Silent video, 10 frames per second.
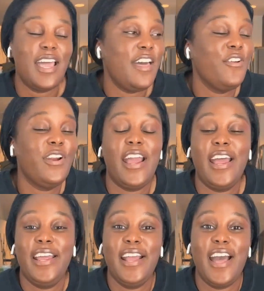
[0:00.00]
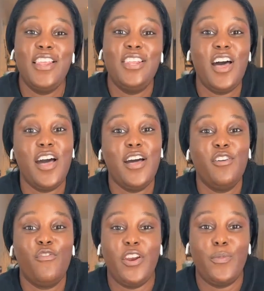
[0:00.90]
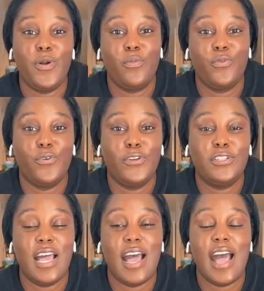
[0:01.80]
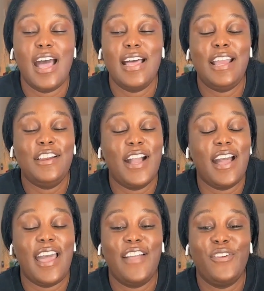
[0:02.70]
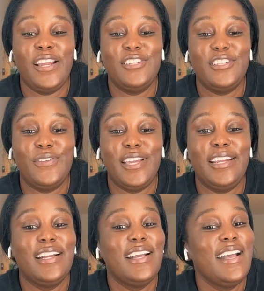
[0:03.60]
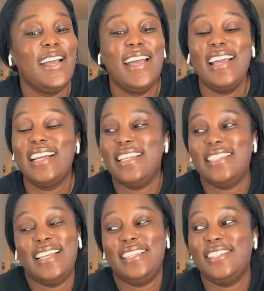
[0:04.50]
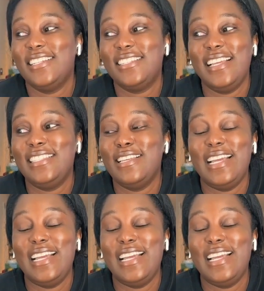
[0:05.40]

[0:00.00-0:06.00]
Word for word: Heather and I love Vanderpump Rules. You know, I got Heather into it because it's just it's a